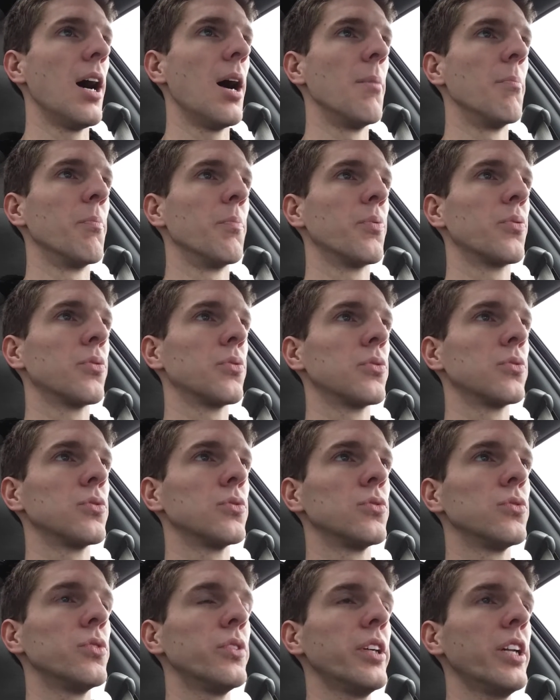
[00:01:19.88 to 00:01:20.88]
I'm
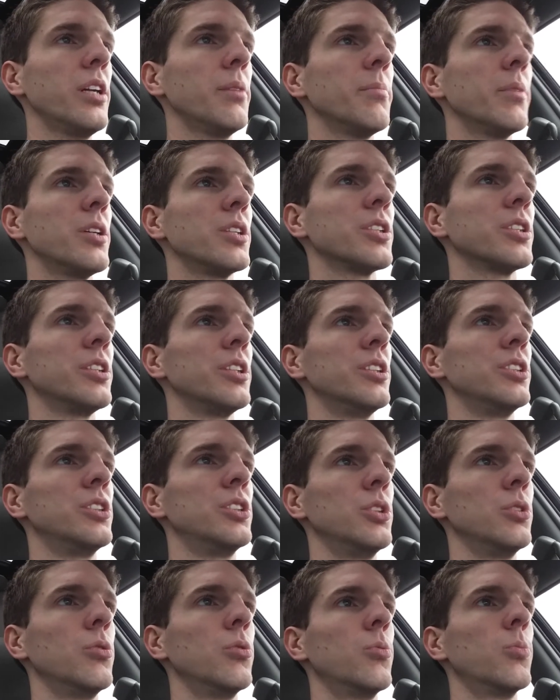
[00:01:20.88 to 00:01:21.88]
pretty much going to
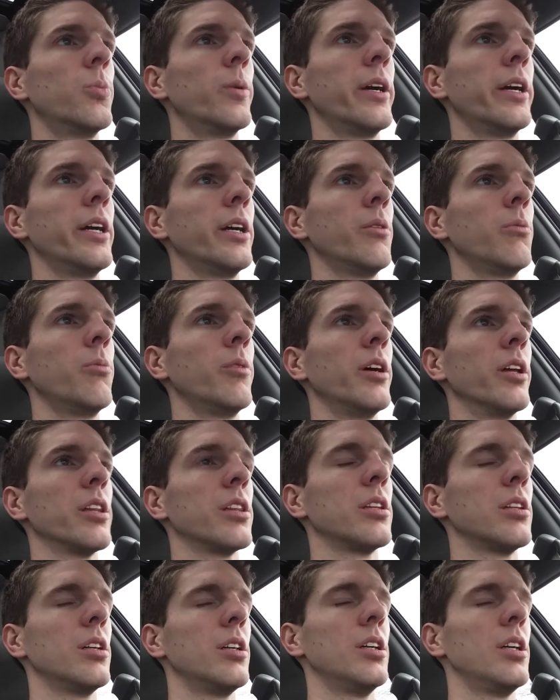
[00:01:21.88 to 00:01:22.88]
do away with,
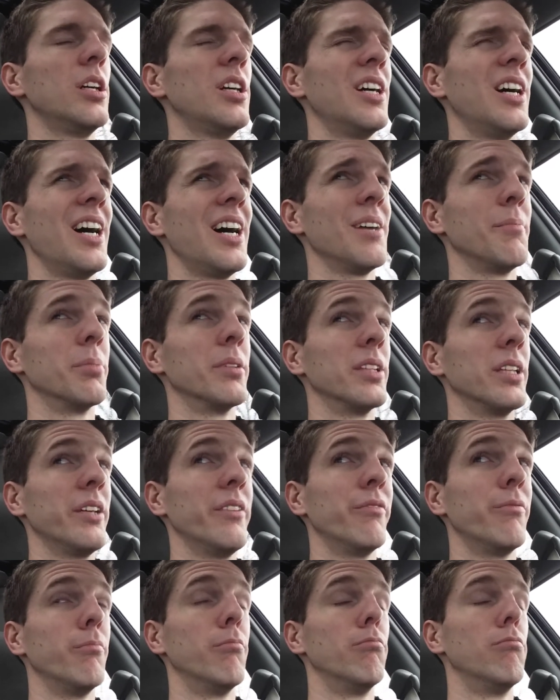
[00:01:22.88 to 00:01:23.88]
I
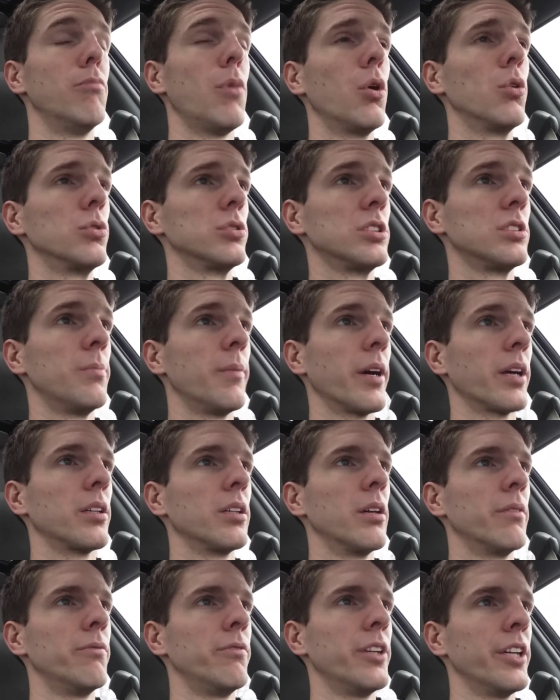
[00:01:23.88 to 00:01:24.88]
believe, most of my
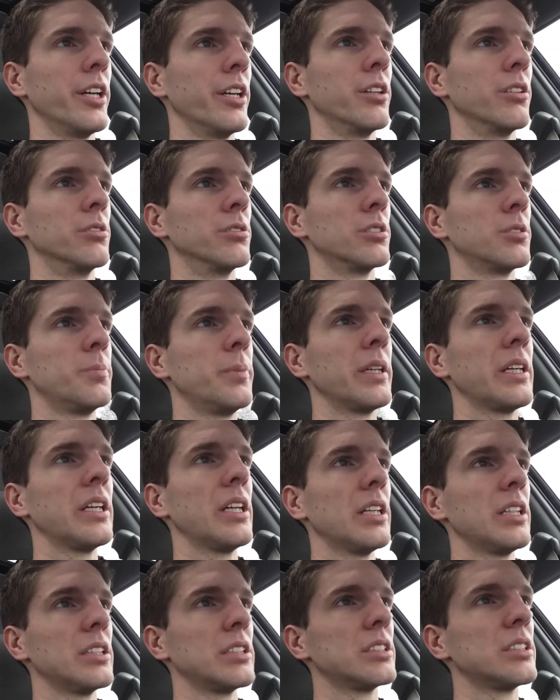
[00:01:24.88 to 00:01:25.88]
club videos,
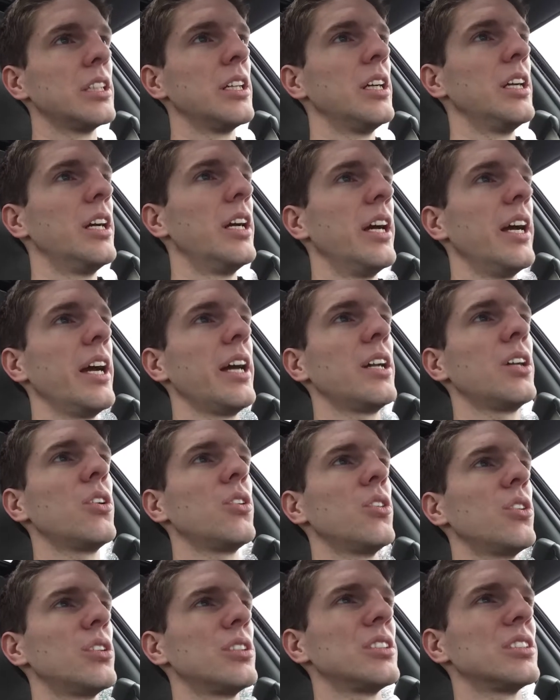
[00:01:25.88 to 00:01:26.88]
because in
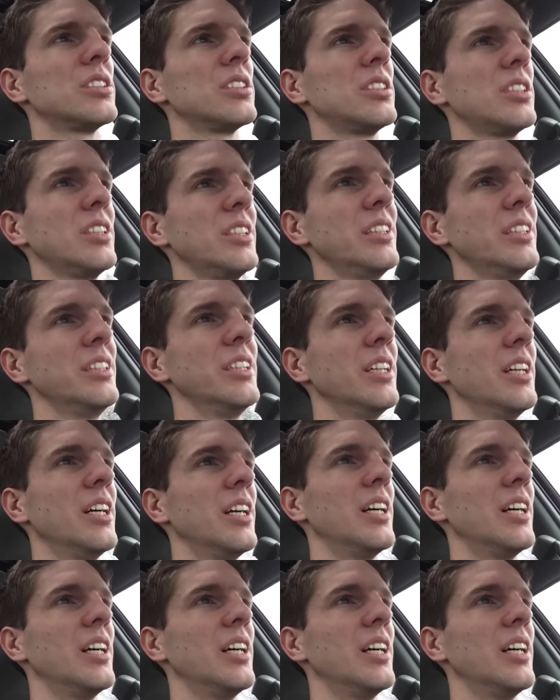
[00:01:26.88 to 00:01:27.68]
all honesty,